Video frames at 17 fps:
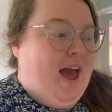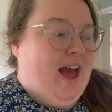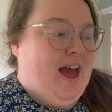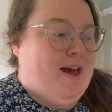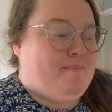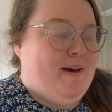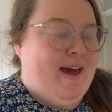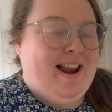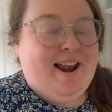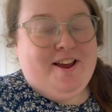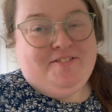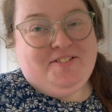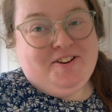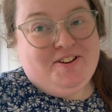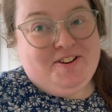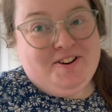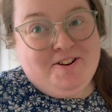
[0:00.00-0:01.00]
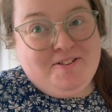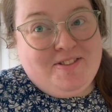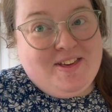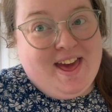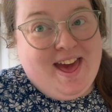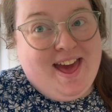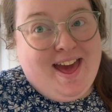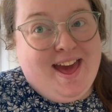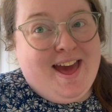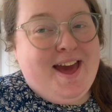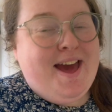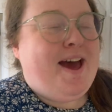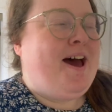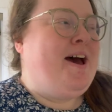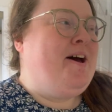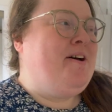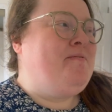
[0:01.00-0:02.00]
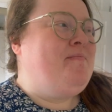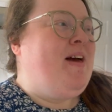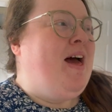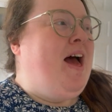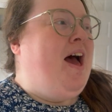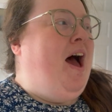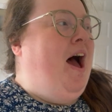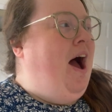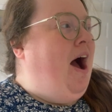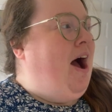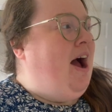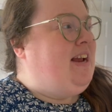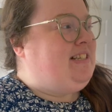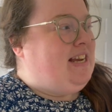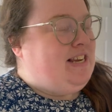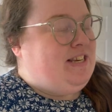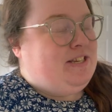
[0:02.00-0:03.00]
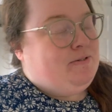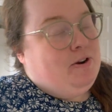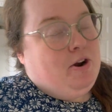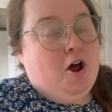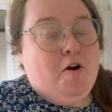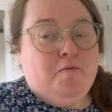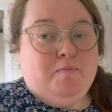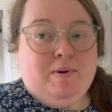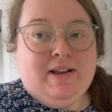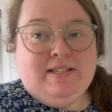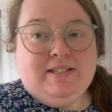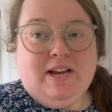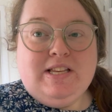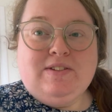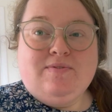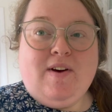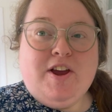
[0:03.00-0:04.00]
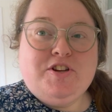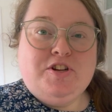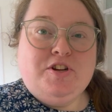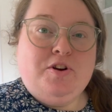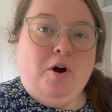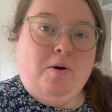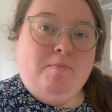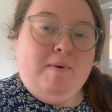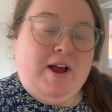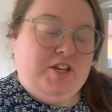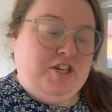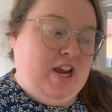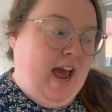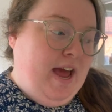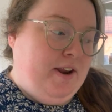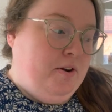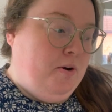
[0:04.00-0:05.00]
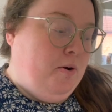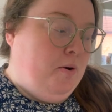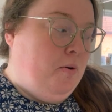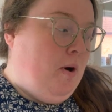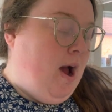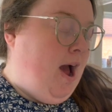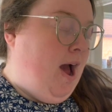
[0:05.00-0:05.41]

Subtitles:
Hello if you're new there. I tend to do a lot of plus size fashion on my channel,